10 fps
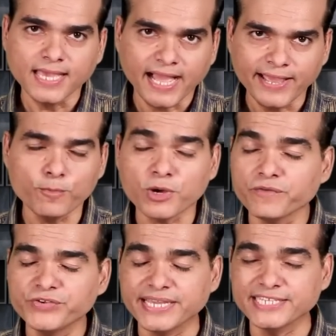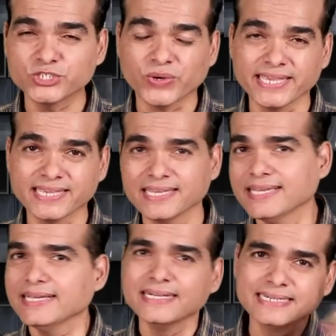I hope all of you are enjoying.
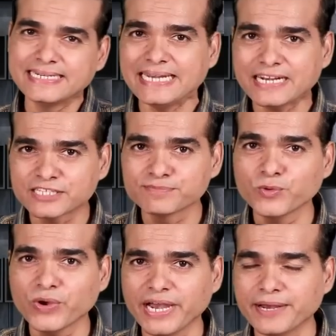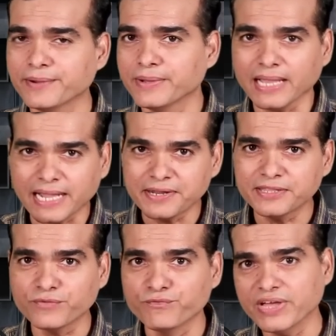Let us move ahead.
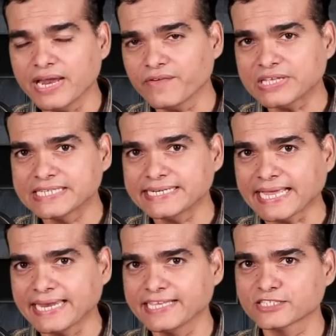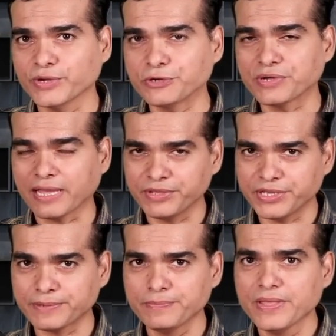Another very interesting technique is going to come
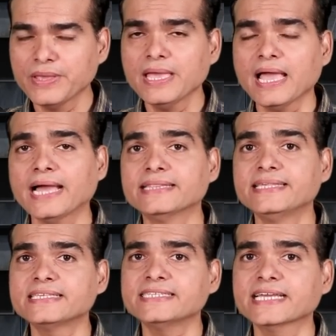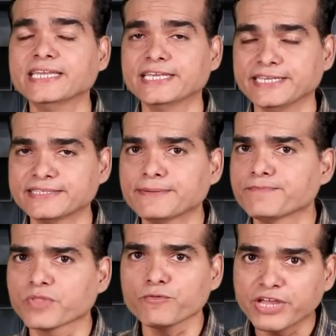here. And this technique is
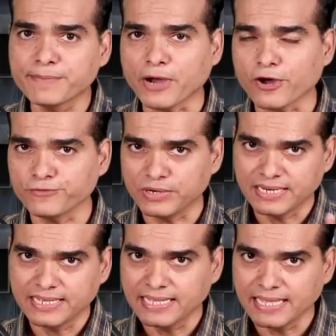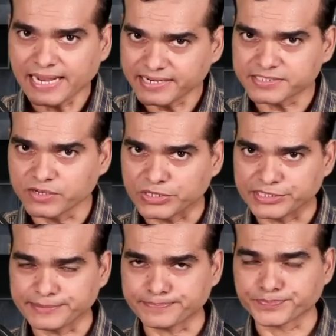very powerful. Understand one
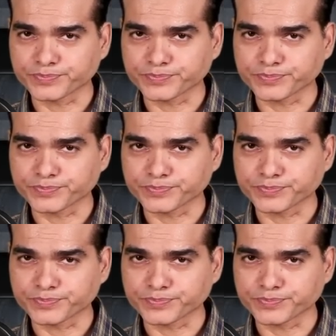thing.